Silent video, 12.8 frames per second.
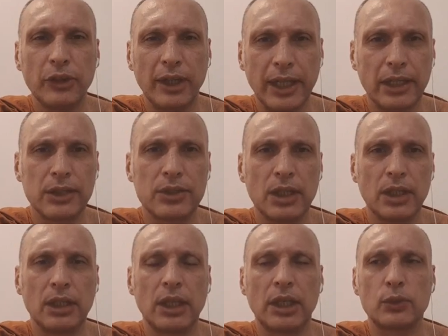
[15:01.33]
your
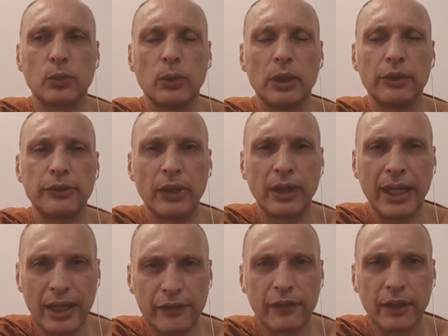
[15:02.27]
energy. It's worth your
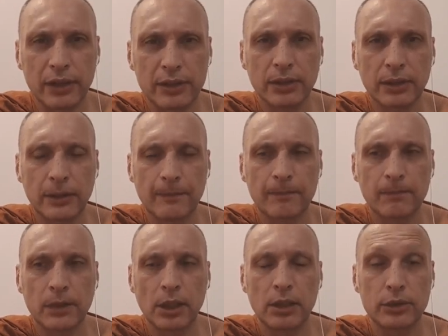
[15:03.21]
effort
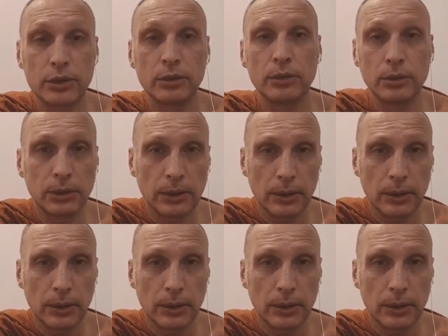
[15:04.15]
to